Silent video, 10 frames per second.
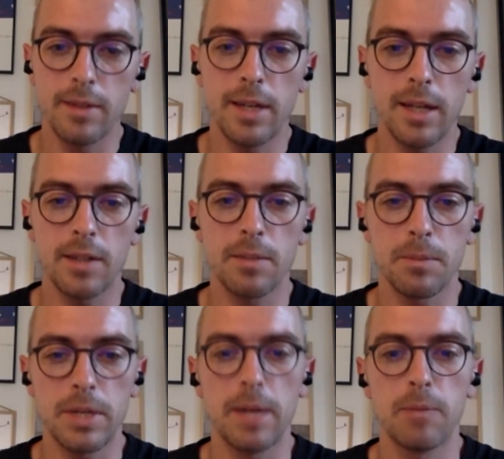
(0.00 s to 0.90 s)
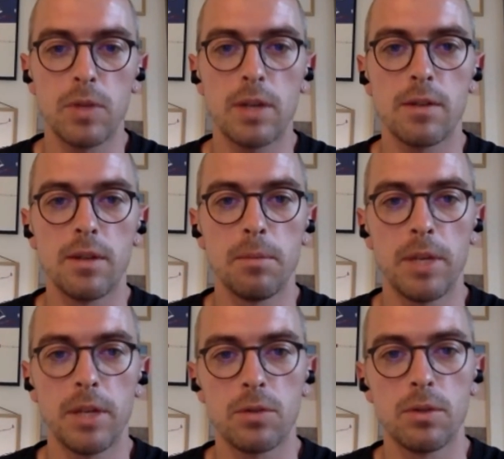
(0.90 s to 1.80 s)
taking some time to actually
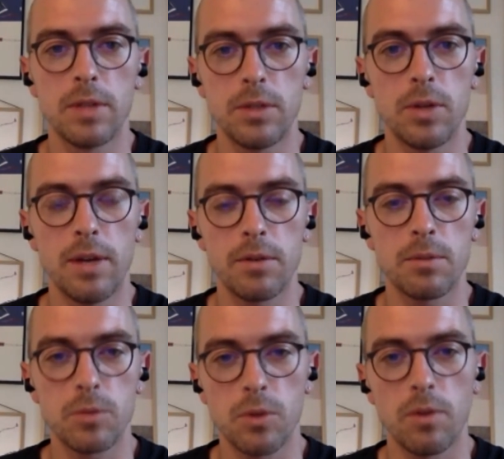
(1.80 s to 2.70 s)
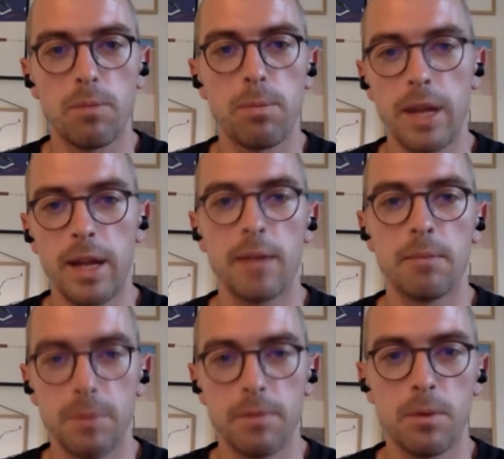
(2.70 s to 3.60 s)
make sure that you have some sort of plan
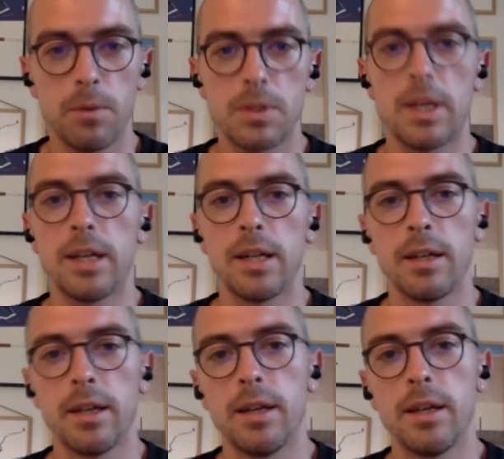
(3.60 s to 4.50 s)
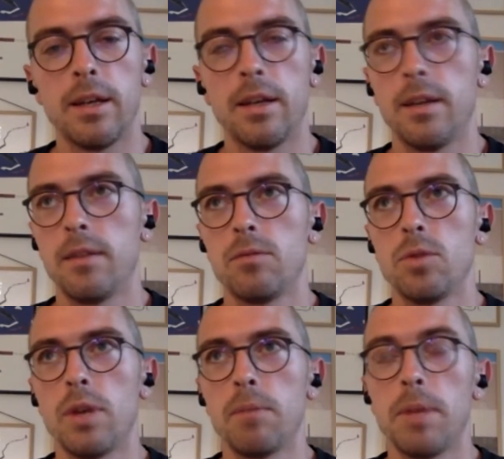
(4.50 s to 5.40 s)
before starting.
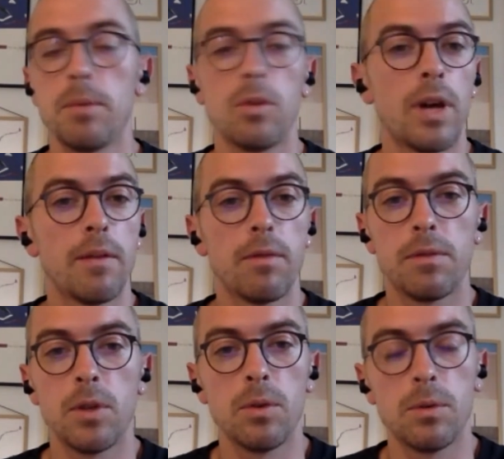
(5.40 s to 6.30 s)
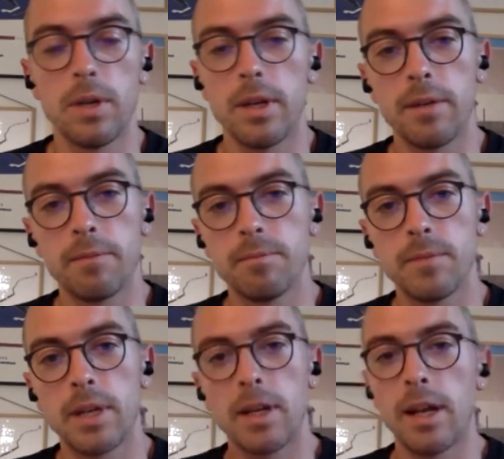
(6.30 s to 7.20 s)
Maybe you have a few
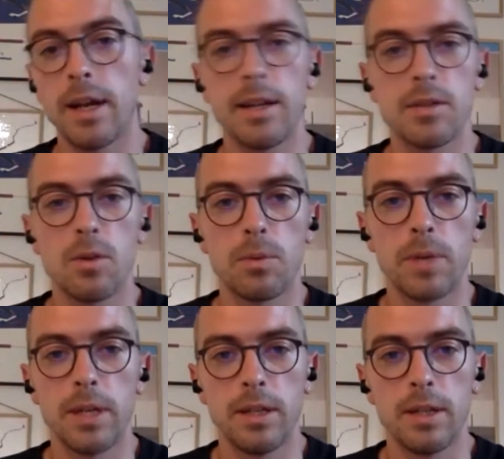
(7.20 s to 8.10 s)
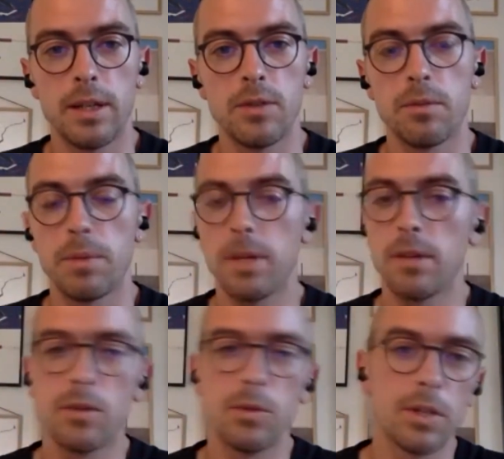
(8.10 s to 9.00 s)
clients already that you have
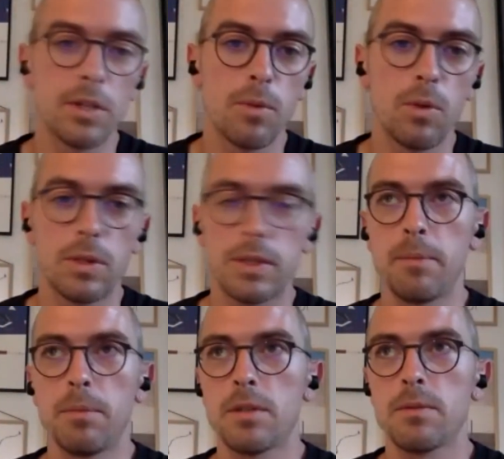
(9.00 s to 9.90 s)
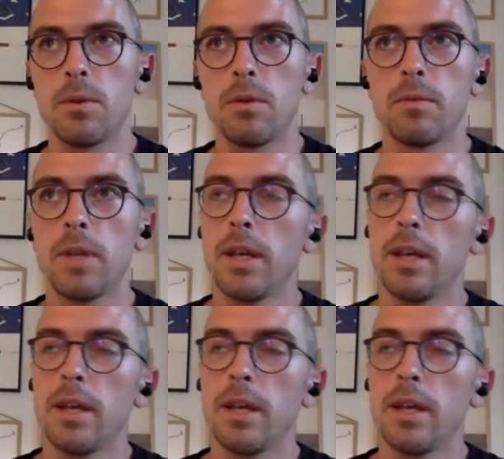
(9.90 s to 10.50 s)
been doing small assignments for,